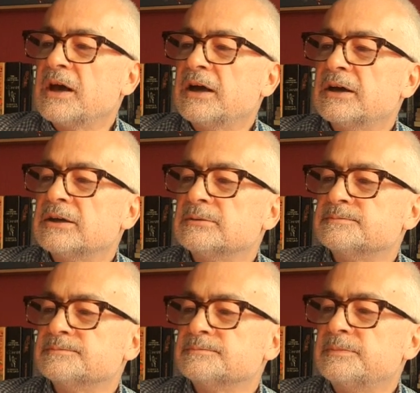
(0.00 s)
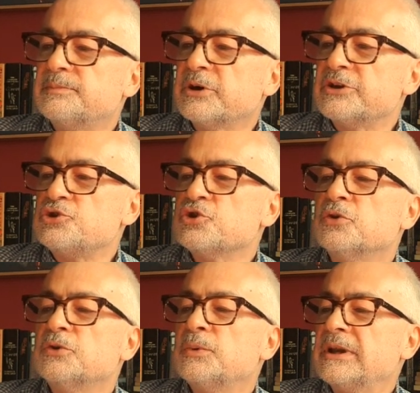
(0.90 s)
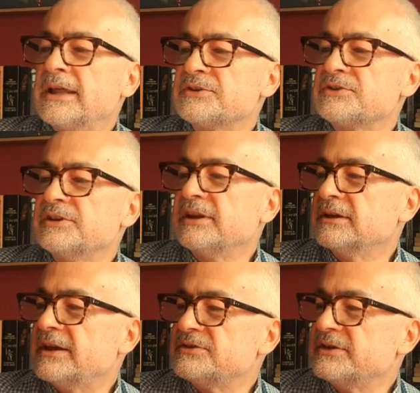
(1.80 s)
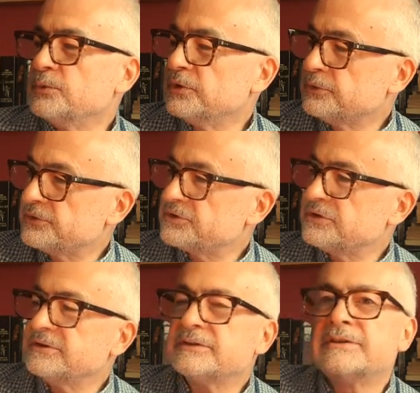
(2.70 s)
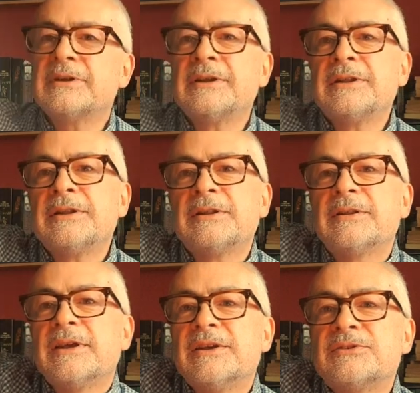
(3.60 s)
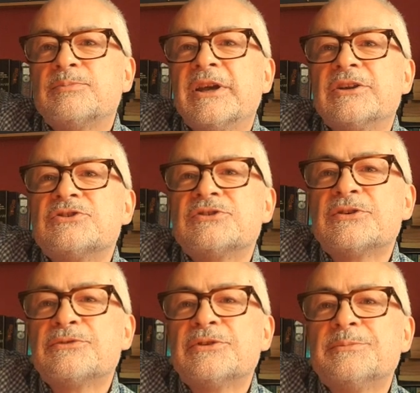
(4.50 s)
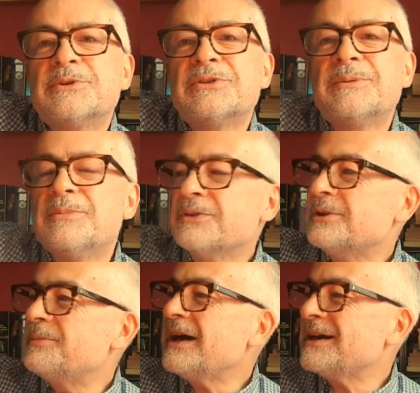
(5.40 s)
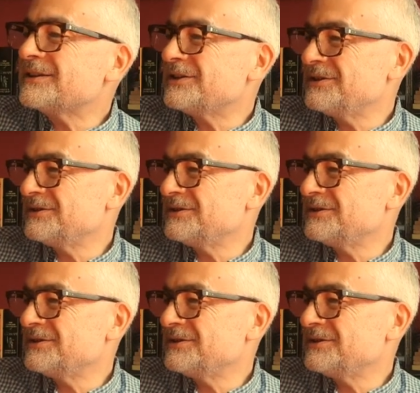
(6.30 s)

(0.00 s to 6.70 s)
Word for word: um, by Jonquil Anthony and Leslie Wilson. There's pictures of them on the on the back.